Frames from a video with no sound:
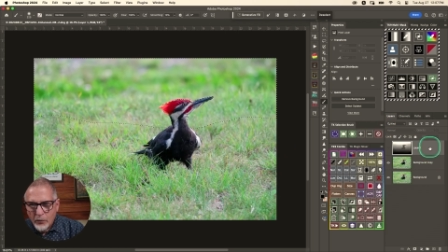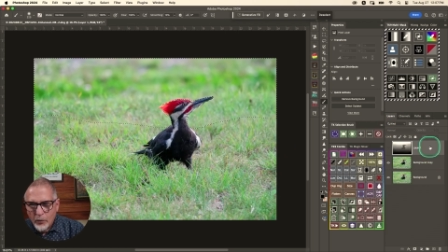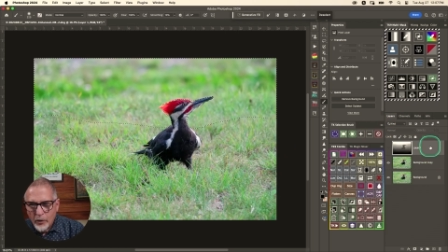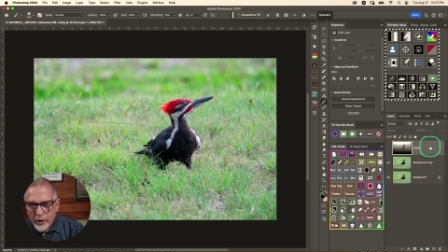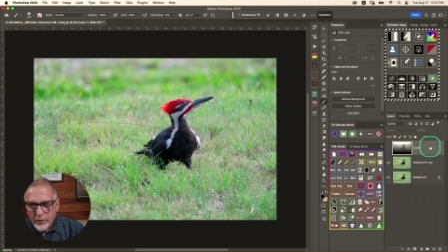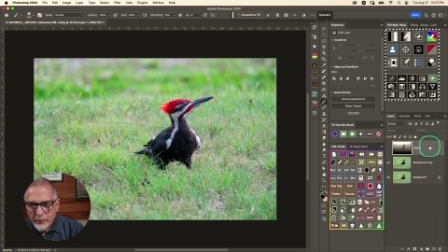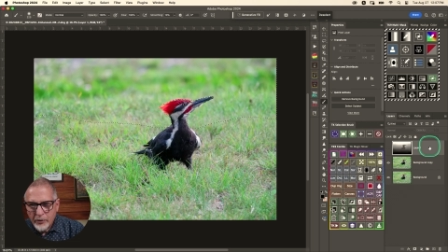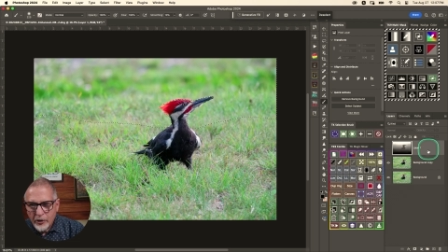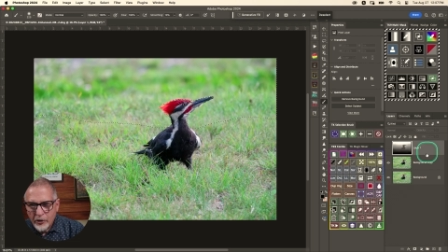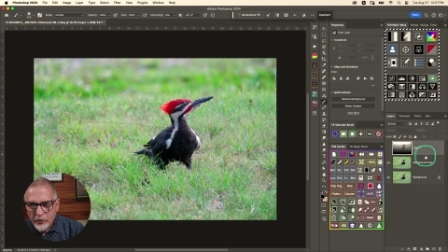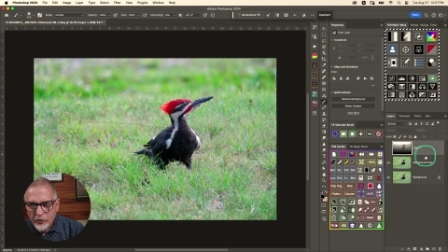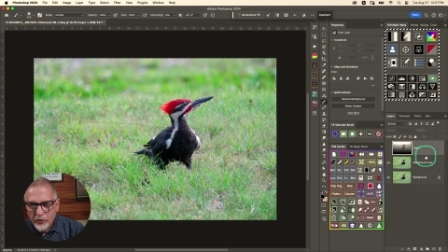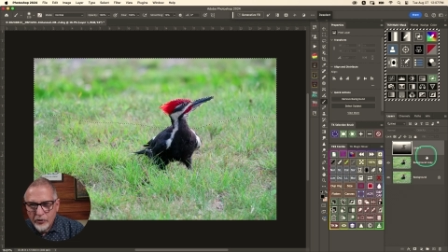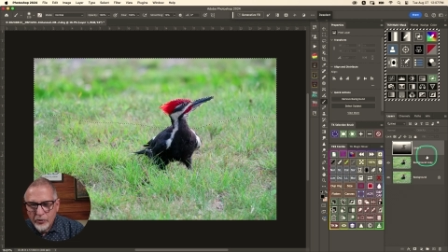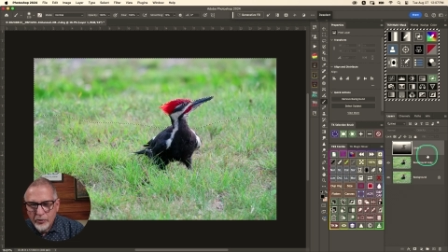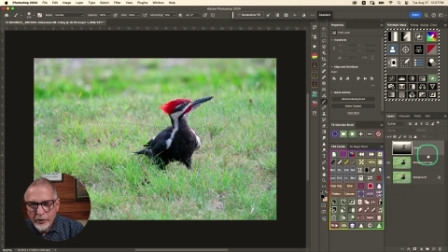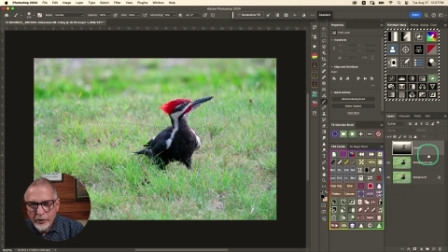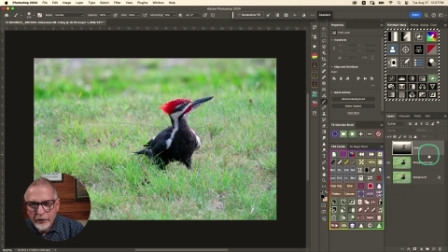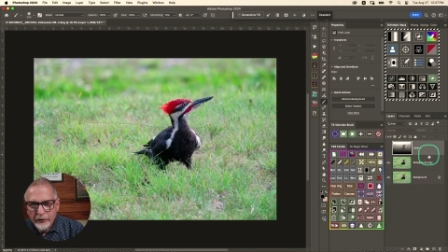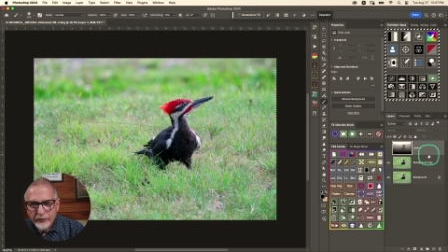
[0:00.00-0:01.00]
What I'm going to
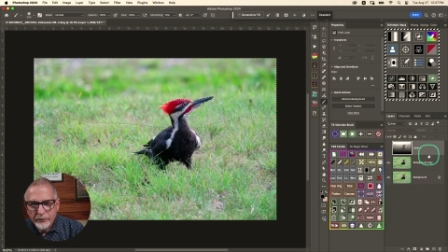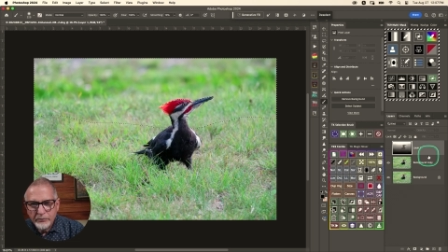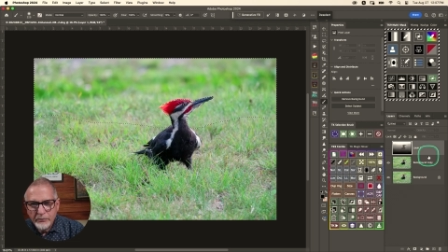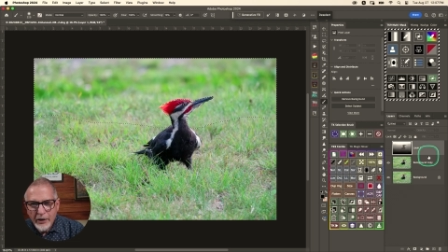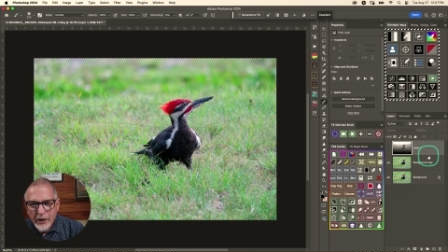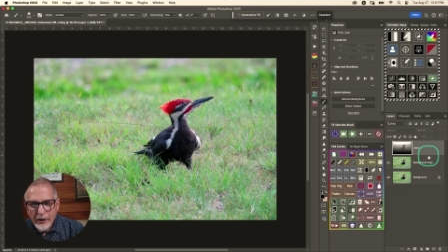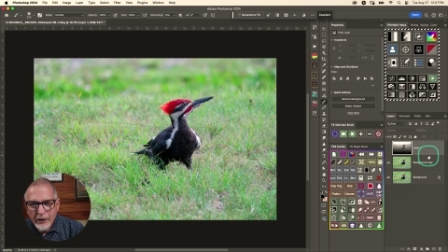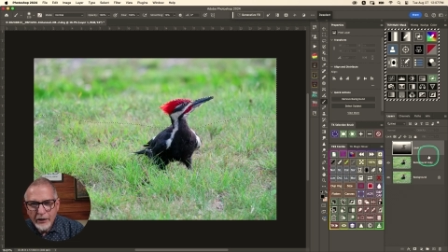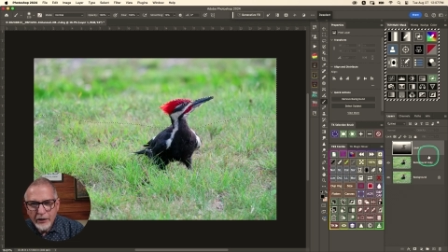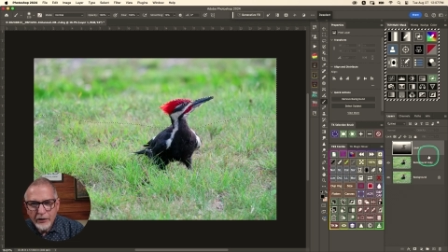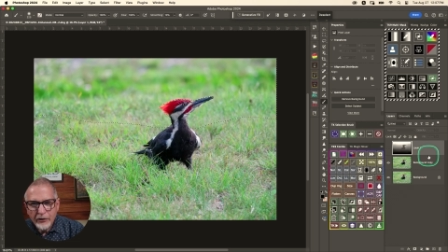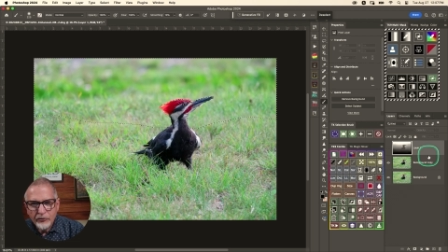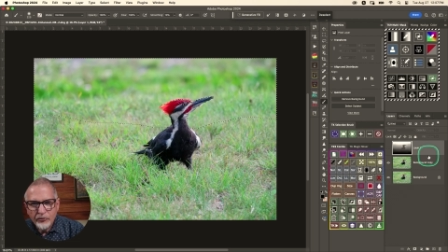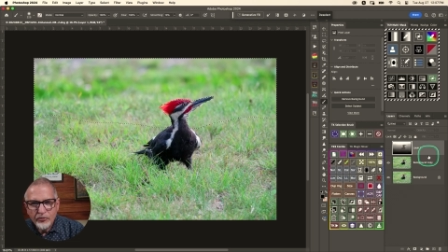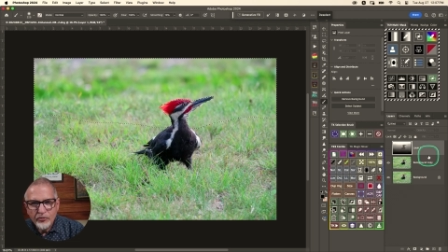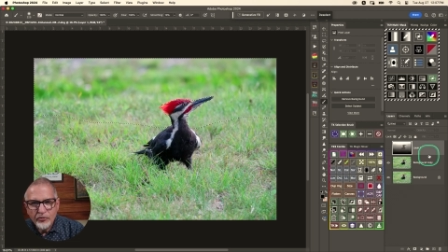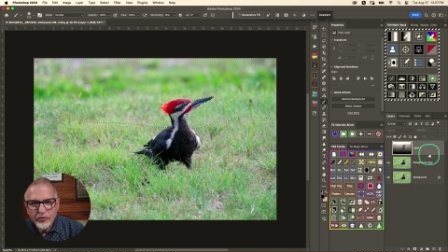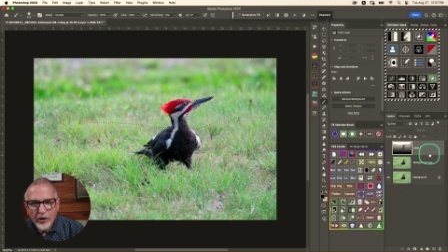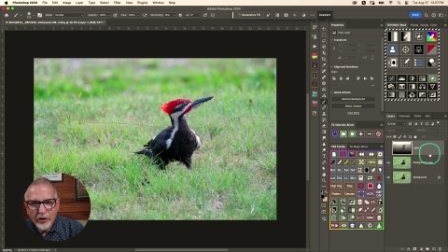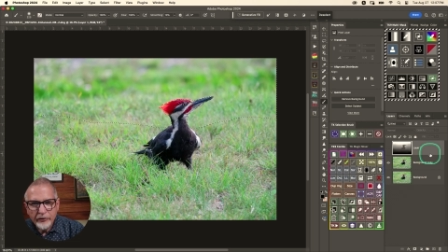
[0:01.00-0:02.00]
do is make an
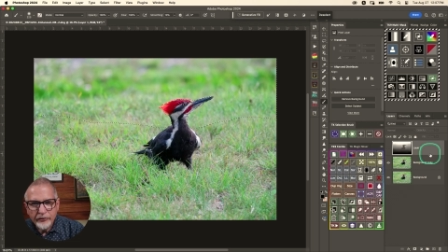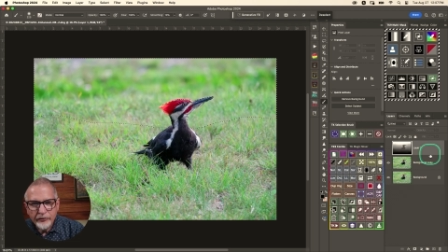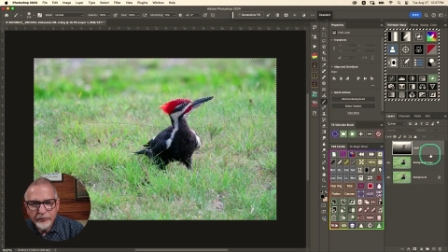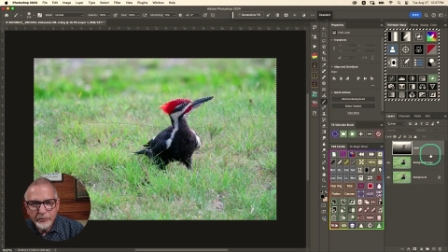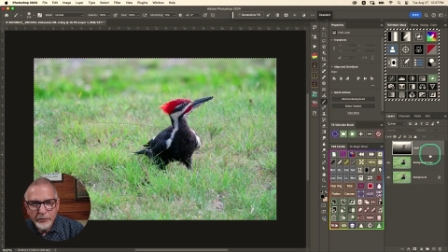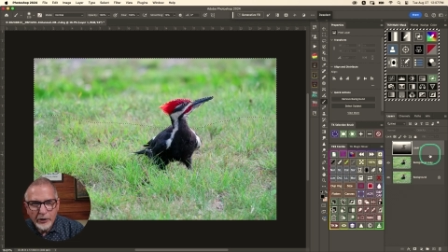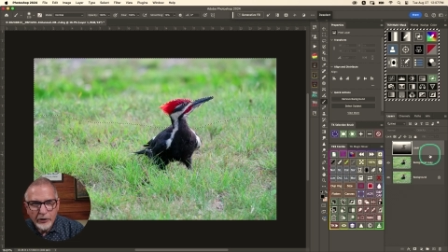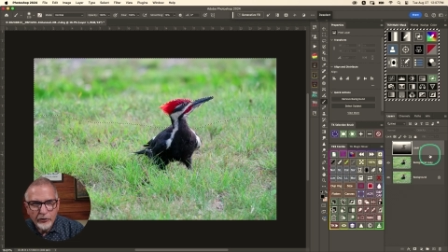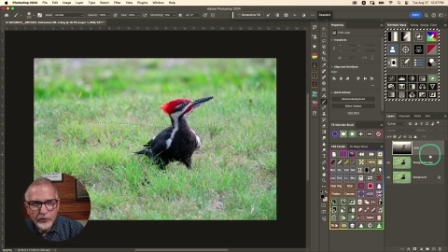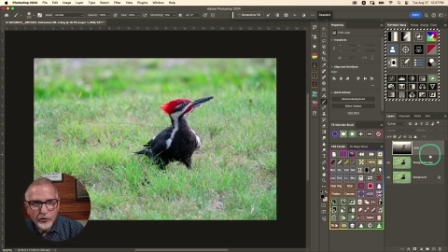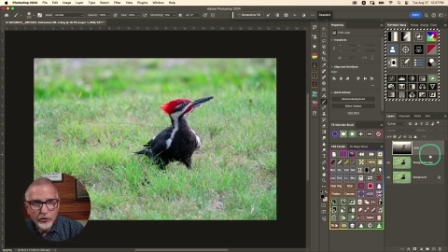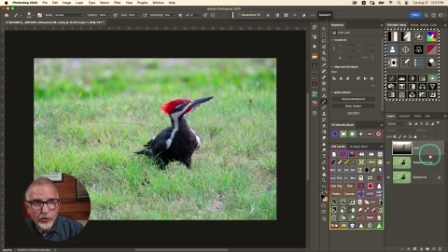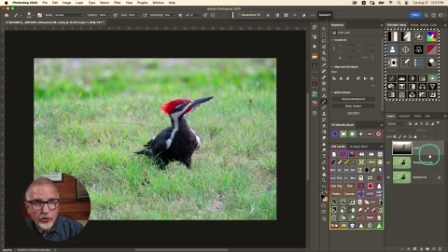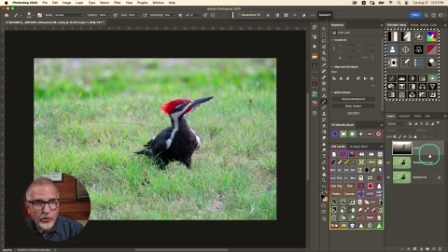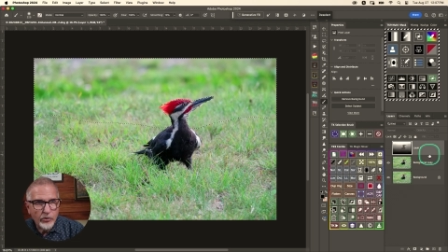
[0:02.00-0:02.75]
adjustment